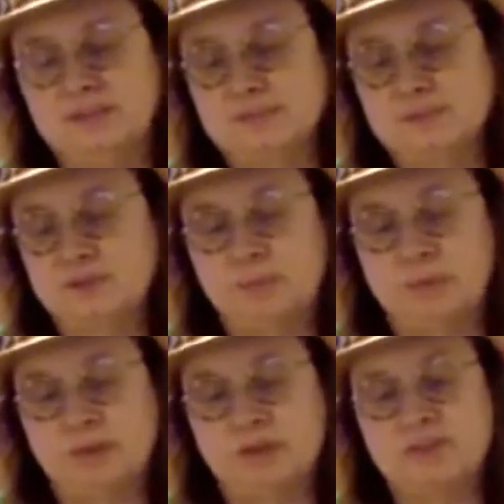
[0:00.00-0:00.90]

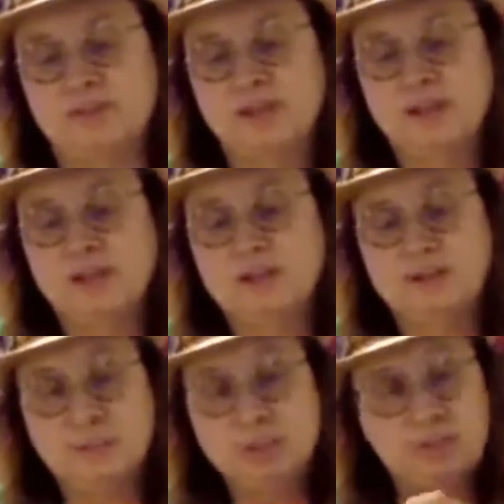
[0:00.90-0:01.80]
supermarkets,
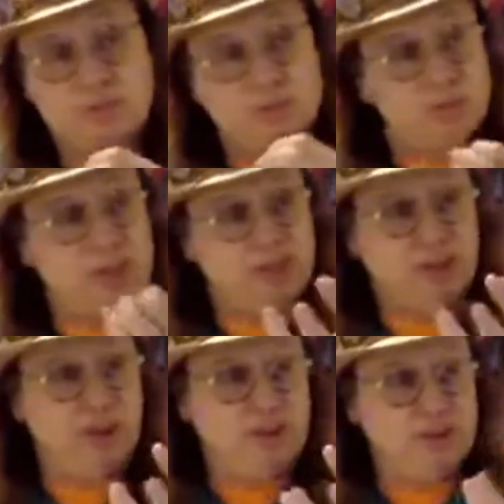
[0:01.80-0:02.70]
cranberry is really
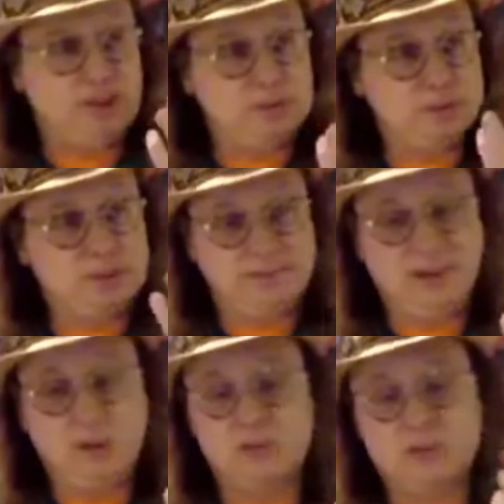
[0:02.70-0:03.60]
tart and really
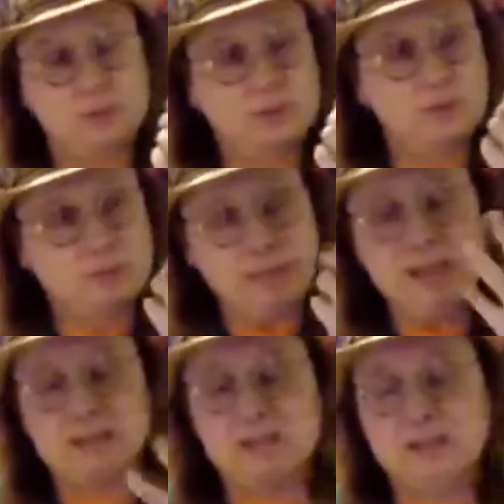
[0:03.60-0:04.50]
sour. So it would
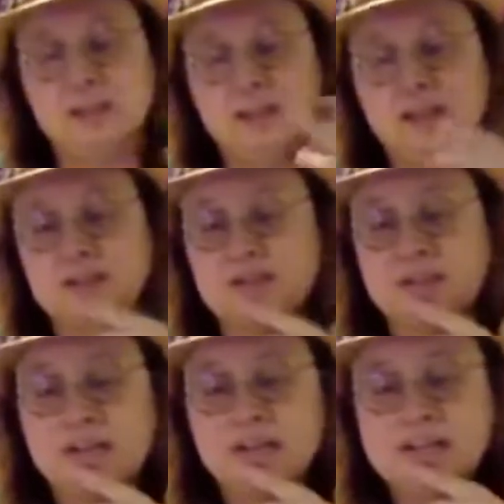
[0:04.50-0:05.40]
make a good
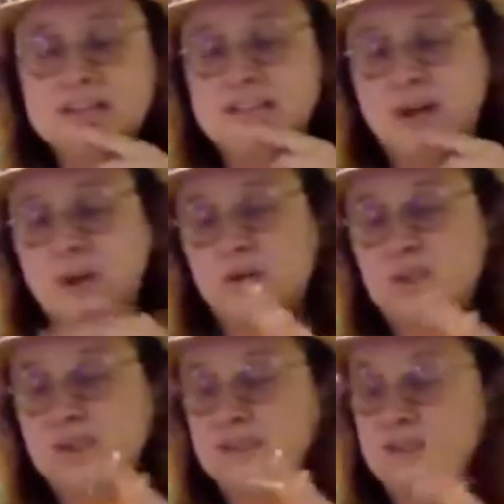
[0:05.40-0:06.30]

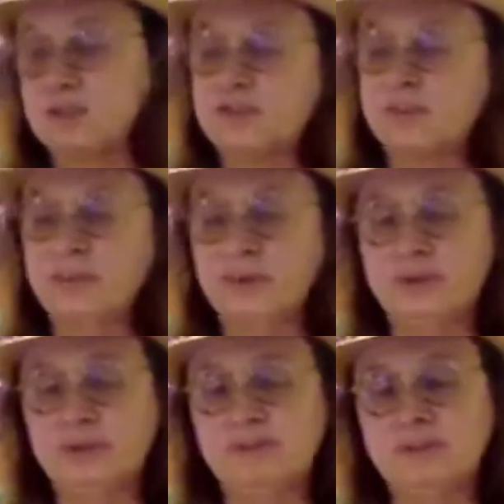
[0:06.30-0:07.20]
soury citrus
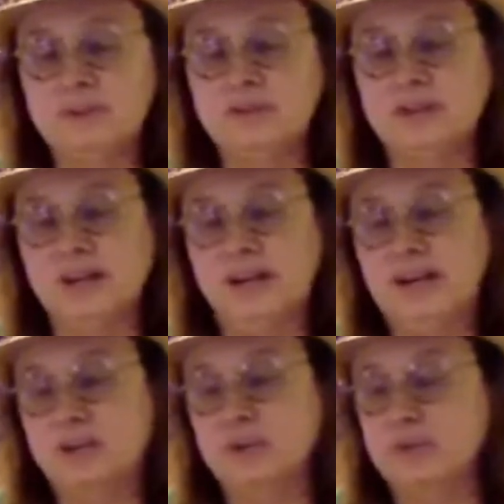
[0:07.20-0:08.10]
component, even though it's not
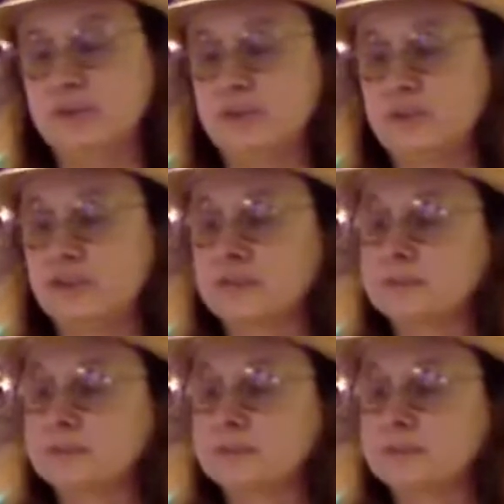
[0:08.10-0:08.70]
actual citrus.